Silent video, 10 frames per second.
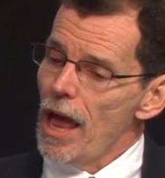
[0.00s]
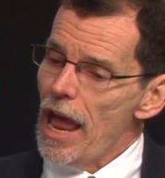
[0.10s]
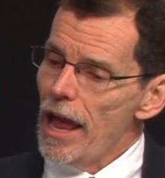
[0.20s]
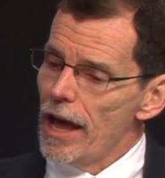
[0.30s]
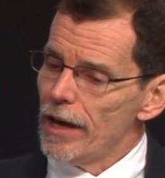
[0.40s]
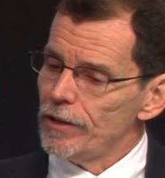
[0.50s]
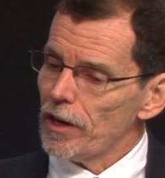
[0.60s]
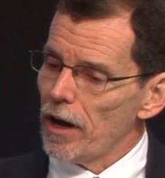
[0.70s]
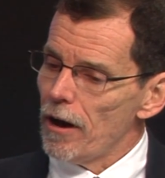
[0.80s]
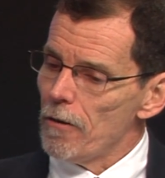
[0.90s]
And
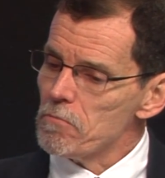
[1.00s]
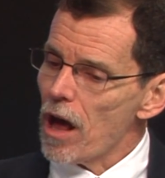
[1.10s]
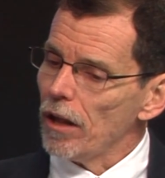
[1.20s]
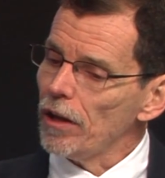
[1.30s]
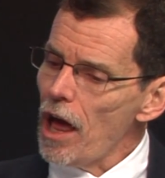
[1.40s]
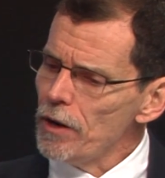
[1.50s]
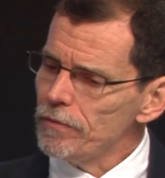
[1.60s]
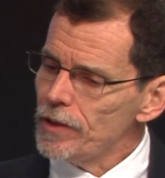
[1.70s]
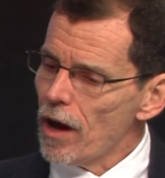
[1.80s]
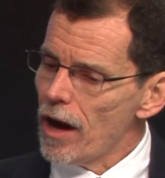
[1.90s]
uh, a lot
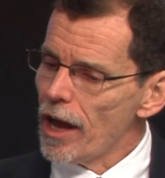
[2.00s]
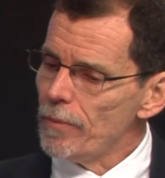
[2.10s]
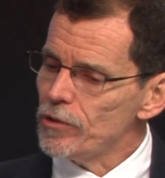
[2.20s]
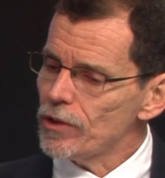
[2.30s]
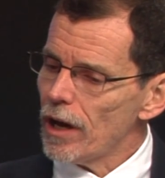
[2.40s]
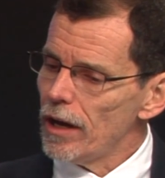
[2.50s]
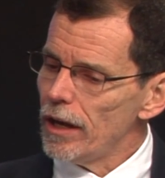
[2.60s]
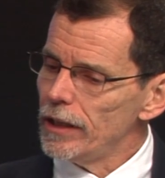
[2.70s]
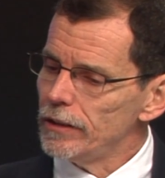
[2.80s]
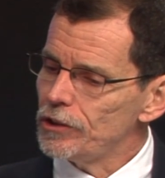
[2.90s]
of times, uh,
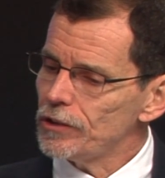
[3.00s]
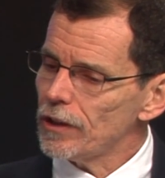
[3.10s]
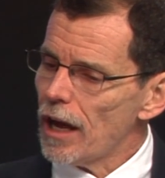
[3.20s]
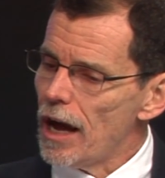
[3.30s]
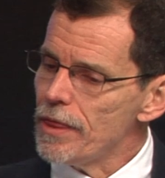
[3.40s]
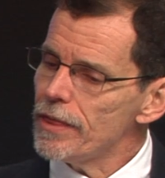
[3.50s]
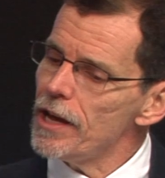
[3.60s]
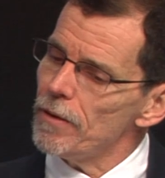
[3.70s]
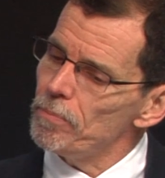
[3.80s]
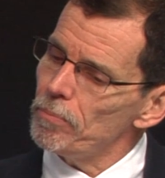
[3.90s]
it's, I
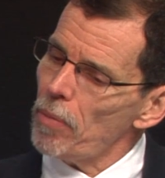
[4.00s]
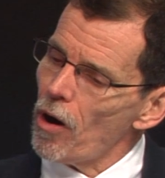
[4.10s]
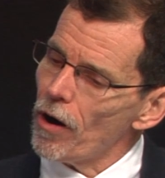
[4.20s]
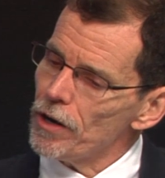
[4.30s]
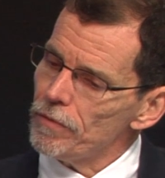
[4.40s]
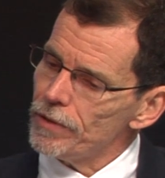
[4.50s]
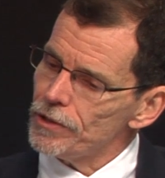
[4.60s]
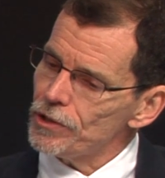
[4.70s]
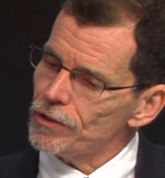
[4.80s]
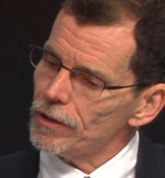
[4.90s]
think, part of
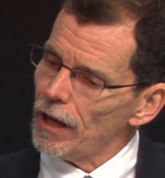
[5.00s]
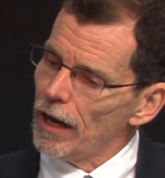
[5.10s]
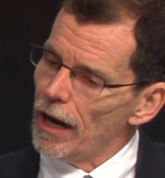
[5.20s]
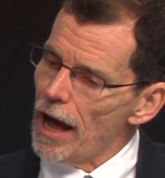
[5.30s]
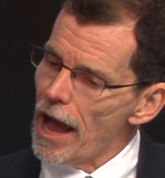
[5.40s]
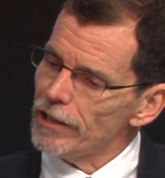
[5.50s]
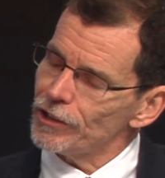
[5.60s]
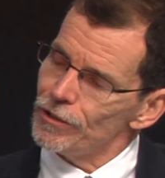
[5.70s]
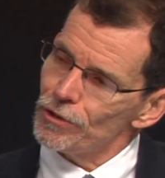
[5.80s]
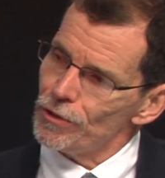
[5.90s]
this uh,
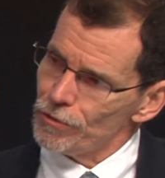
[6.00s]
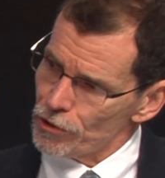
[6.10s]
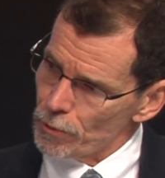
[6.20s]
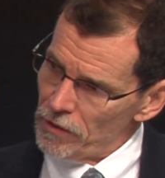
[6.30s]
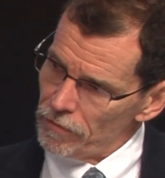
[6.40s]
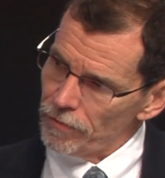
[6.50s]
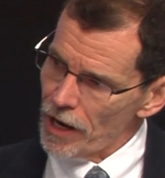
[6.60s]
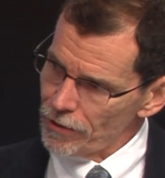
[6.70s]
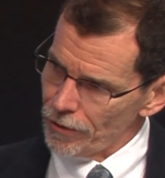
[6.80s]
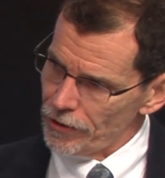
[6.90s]
asking students to
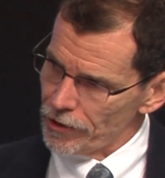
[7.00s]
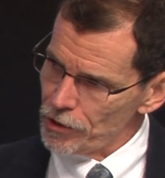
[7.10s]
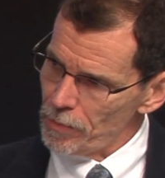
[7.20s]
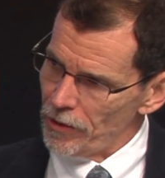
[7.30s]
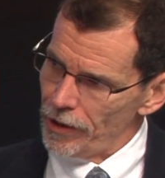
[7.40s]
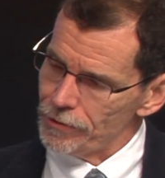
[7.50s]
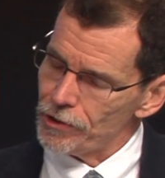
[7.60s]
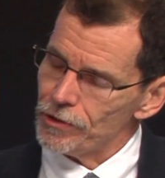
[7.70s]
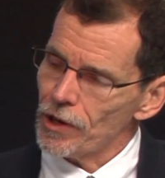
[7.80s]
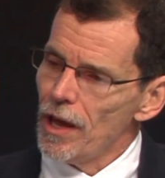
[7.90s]
reflect on their
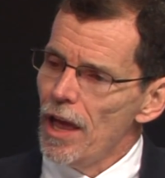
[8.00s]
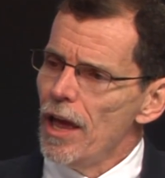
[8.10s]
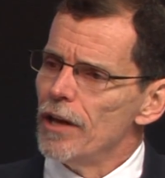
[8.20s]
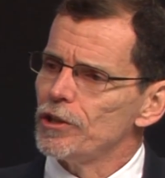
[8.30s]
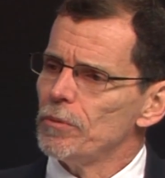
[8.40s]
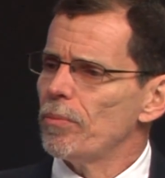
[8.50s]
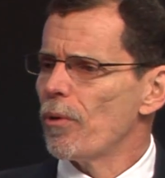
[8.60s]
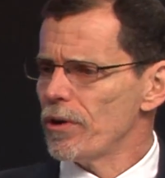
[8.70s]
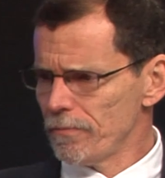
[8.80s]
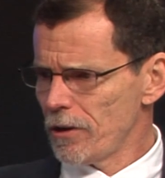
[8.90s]
experiences is an
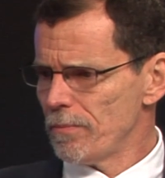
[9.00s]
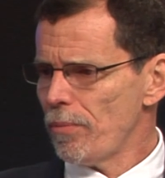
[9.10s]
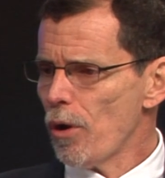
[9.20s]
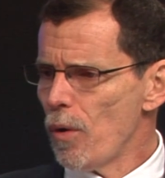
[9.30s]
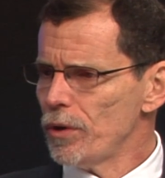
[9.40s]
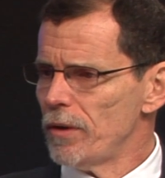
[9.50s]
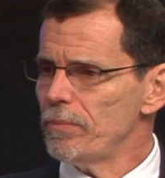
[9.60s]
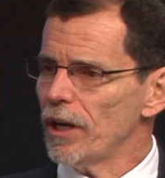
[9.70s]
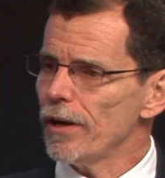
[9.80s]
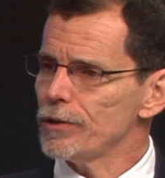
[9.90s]
important component
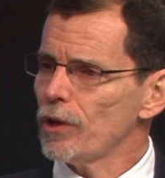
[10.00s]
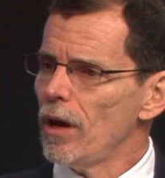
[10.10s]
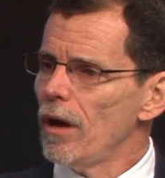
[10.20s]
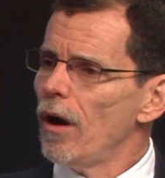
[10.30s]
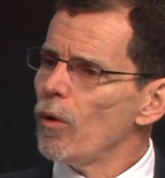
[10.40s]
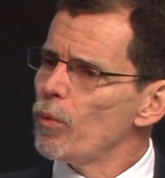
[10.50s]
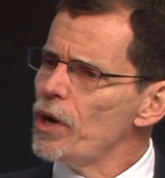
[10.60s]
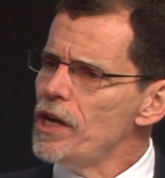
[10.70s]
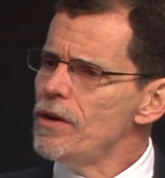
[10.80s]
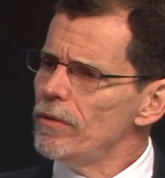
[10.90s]
because
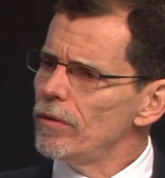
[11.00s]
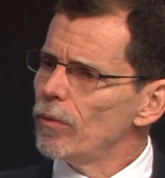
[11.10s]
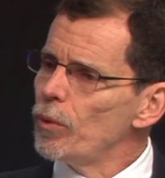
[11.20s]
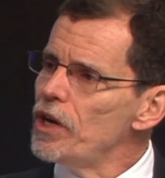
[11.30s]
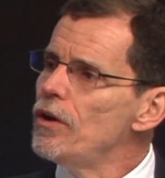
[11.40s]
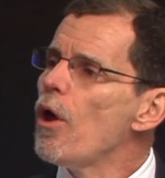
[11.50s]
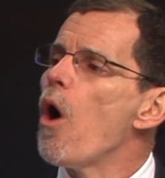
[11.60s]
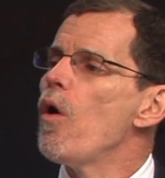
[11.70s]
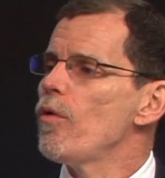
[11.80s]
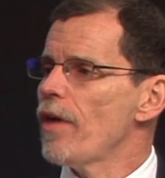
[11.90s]
we, we
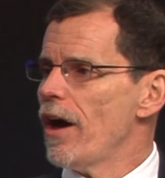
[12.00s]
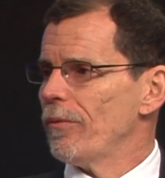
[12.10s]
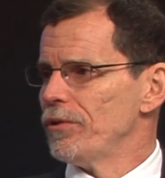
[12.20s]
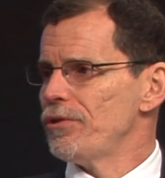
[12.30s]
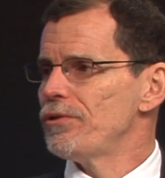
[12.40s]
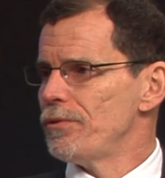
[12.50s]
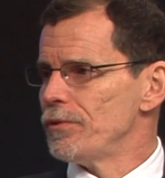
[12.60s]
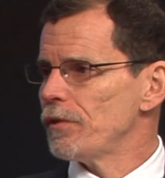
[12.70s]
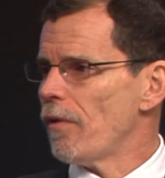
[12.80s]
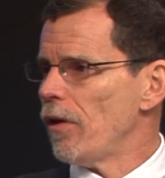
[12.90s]
know that when
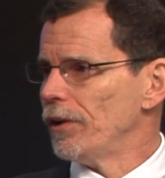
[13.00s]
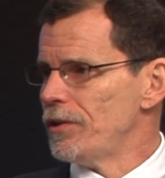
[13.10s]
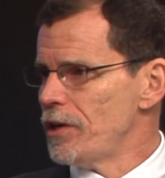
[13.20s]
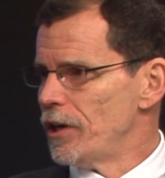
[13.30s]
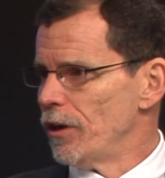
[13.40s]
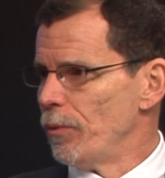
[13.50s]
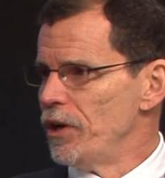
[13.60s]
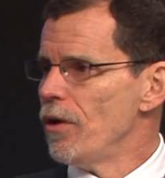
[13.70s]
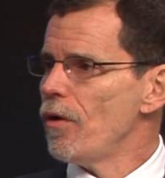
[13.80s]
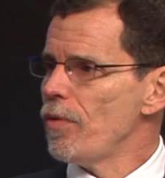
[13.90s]
students volunteer, we
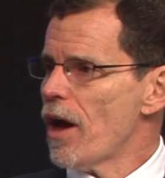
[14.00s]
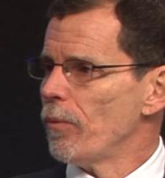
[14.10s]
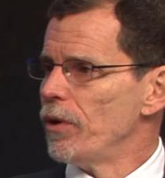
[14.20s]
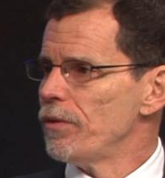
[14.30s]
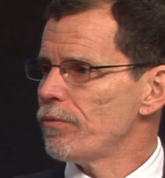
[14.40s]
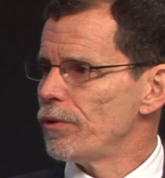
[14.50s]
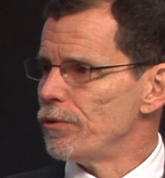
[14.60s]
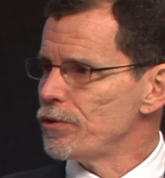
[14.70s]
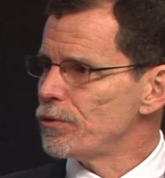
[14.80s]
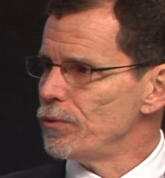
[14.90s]
know that when through
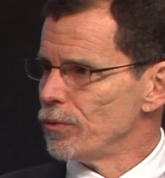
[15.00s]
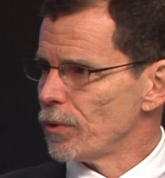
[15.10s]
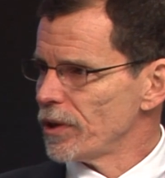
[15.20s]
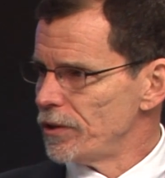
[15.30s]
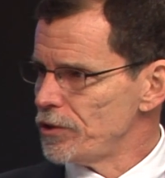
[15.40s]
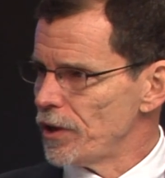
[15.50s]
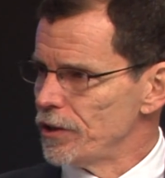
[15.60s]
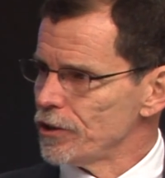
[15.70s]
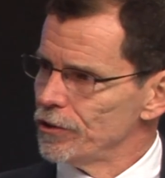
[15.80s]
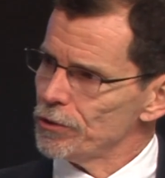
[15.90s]
their student
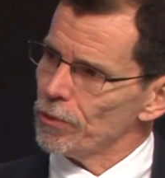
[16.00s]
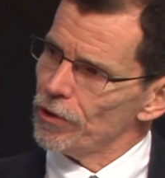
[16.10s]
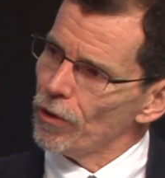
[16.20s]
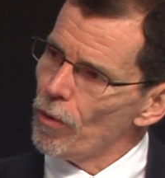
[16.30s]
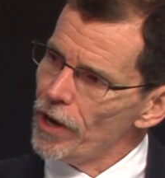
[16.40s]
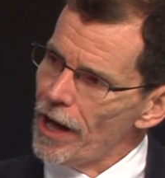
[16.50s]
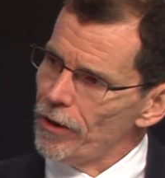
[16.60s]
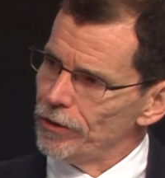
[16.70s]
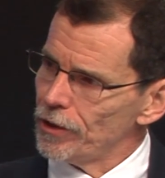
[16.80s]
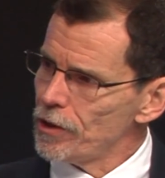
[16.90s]
organizations, whether they're going out
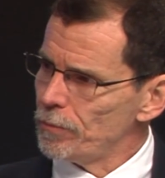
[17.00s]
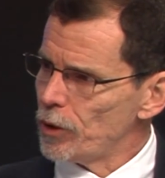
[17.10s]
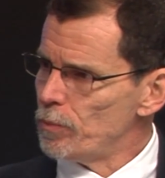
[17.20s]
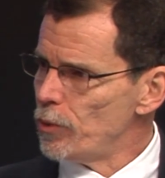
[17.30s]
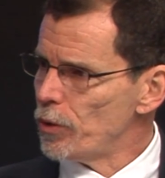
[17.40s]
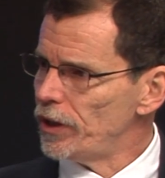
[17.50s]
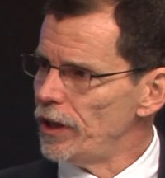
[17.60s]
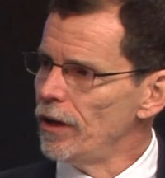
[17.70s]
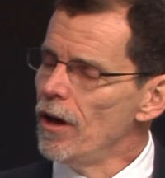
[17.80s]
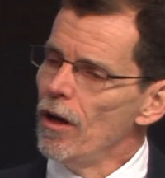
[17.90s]
into the
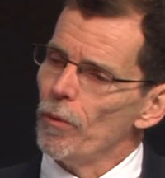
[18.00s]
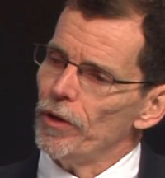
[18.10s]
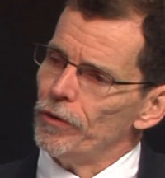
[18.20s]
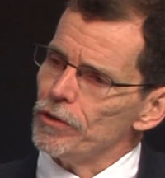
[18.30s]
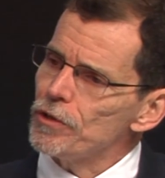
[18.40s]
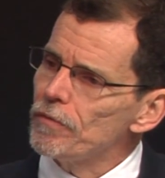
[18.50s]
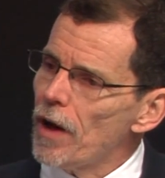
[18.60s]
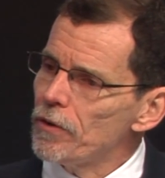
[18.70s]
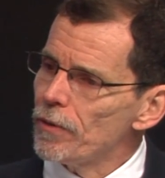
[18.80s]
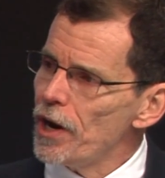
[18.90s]
community, whether it's
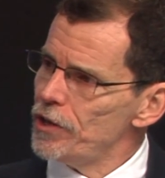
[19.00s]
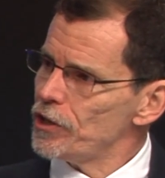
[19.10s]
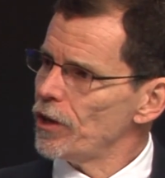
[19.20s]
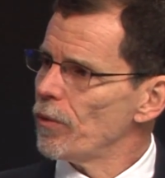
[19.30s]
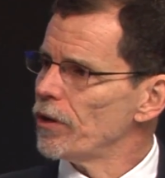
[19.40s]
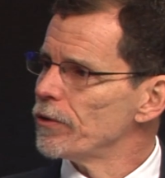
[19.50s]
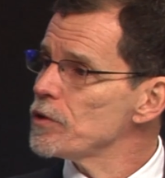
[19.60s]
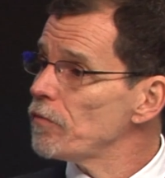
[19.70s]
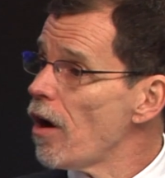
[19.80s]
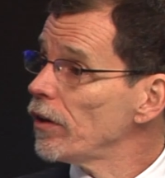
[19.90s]
fundraising, whether it's
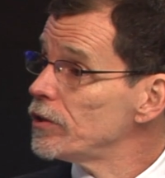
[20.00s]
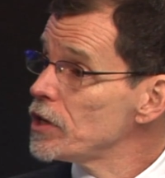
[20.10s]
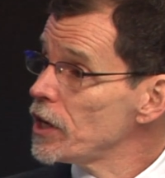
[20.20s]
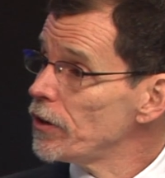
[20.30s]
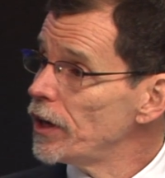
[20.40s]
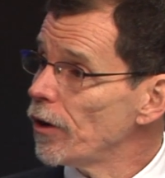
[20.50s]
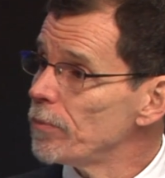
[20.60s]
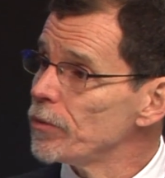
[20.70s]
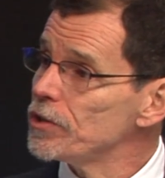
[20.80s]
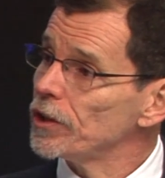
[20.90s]
volunteering on
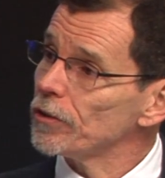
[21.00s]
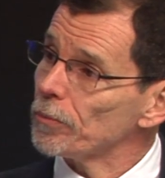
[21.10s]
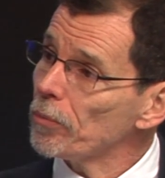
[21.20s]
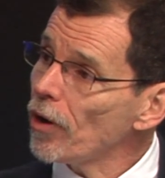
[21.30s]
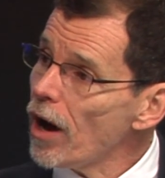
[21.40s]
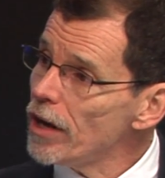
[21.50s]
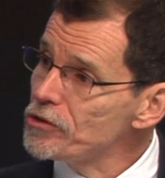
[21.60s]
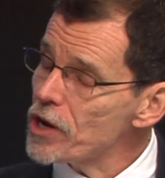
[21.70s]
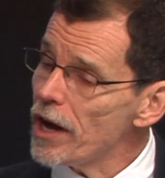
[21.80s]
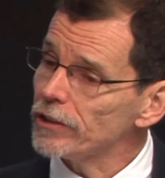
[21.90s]
particular
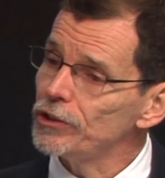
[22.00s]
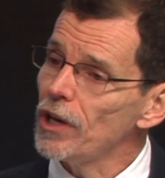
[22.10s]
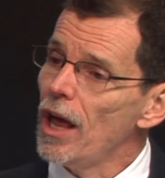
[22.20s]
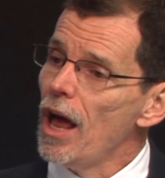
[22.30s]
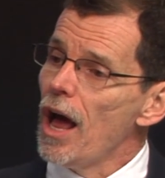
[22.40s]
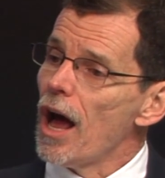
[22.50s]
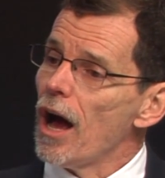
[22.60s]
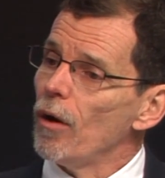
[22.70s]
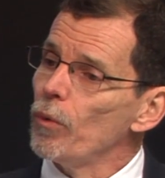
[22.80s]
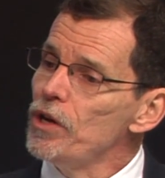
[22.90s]
projects,
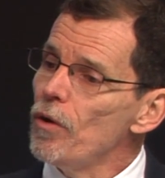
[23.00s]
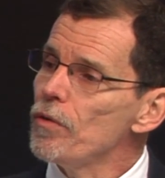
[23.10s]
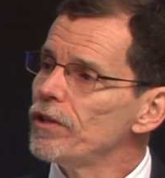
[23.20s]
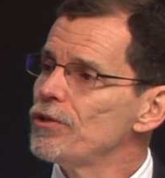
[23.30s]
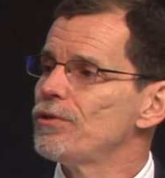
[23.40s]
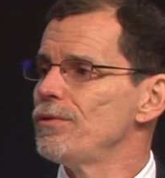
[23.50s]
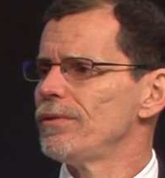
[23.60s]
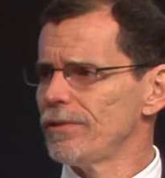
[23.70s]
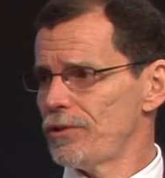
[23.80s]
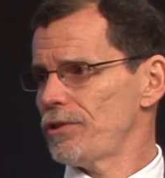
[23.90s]
uh, we know that
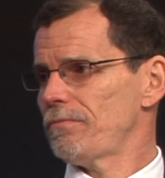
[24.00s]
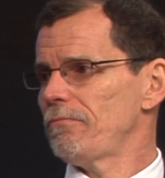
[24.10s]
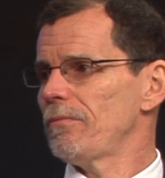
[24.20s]
students